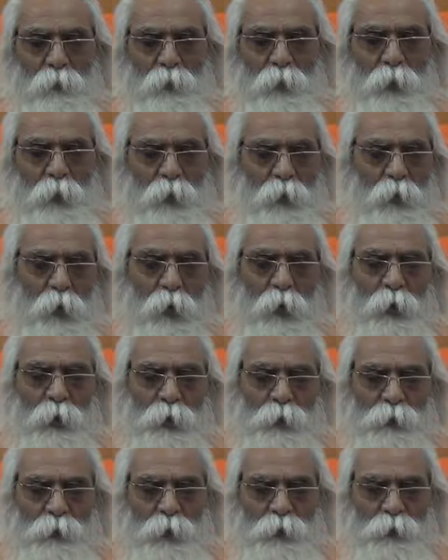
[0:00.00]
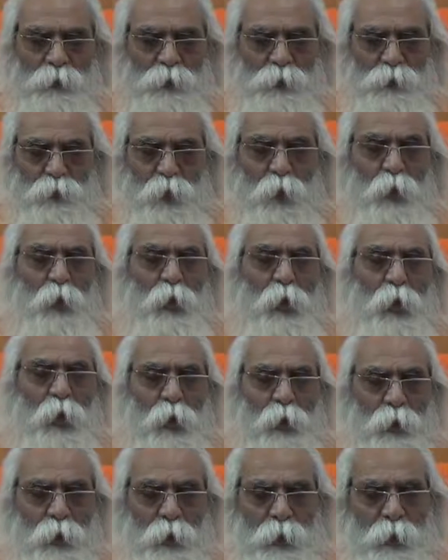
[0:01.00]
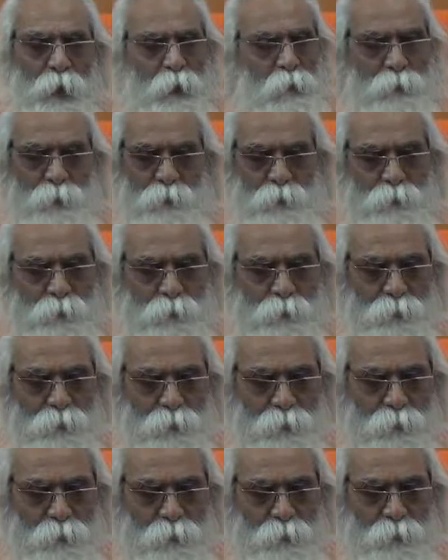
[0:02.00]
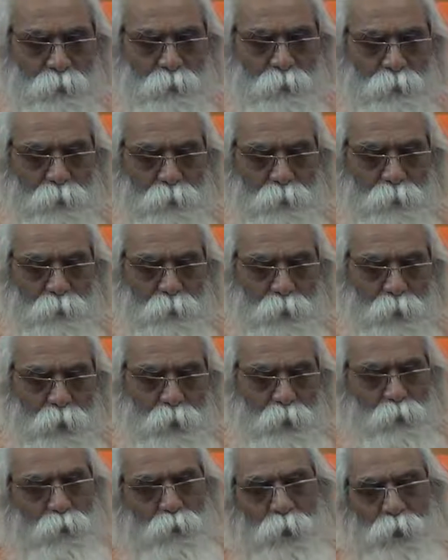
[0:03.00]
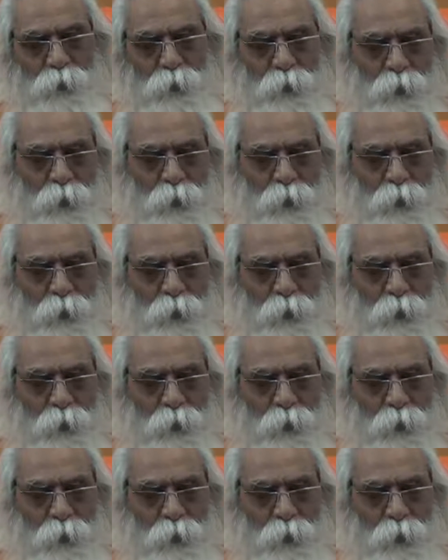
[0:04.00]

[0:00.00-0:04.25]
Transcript: He caught in the so-called love with